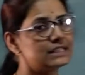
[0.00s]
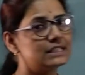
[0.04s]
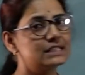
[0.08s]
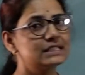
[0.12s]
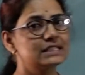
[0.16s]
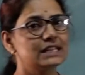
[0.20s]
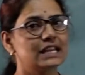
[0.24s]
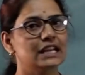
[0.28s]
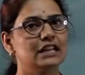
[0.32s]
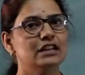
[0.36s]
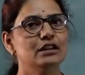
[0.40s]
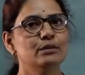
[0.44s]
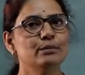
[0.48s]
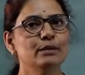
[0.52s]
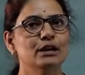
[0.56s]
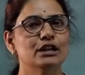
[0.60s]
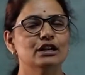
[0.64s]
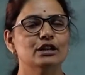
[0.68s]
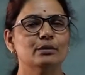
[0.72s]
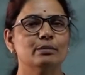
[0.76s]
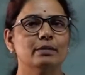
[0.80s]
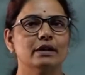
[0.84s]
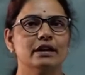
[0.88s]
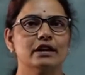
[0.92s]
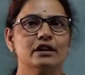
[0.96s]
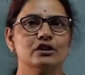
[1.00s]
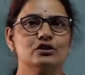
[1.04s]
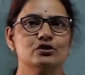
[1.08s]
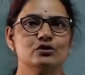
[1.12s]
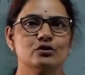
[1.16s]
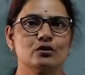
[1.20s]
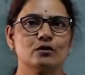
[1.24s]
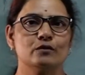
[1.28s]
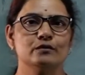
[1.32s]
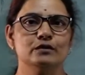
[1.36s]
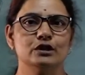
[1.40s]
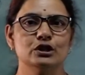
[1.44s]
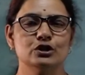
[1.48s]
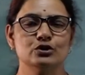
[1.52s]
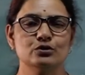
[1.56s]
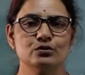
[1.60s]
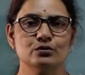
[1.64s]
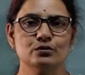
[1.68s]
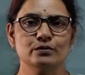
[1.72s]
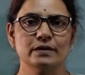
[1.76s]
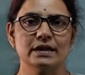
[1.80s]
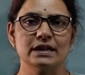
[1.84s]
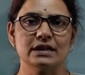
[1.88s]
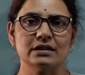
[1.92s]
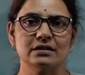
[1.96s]
scalar multiplication of these two
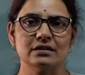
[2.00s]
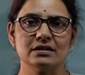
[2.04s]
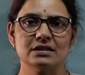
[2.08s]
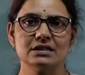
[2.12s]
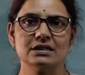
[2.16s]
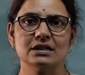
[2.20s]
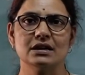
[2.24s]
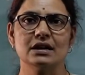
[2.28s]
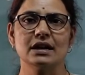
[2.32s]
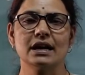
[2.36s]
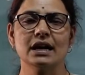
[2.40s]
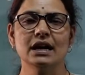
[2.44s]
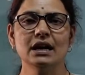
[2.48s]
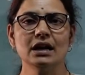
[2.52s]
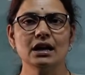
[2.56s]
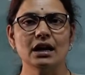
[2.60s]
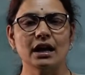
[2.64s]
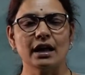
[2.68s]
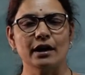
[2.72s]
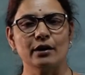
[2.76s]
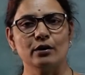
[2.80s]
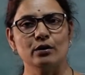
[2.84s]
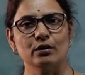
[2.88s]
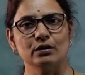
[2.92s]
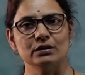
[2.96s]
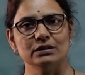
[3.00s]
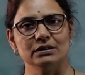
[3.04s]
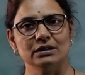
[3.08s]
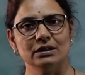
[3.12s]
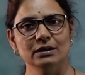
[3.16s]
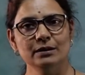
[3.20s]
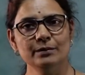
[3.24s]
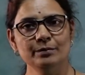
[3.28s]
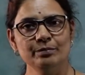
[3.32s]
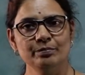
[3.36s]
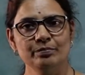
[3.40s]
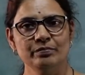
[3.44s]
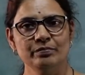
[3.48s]
vectors again lie on the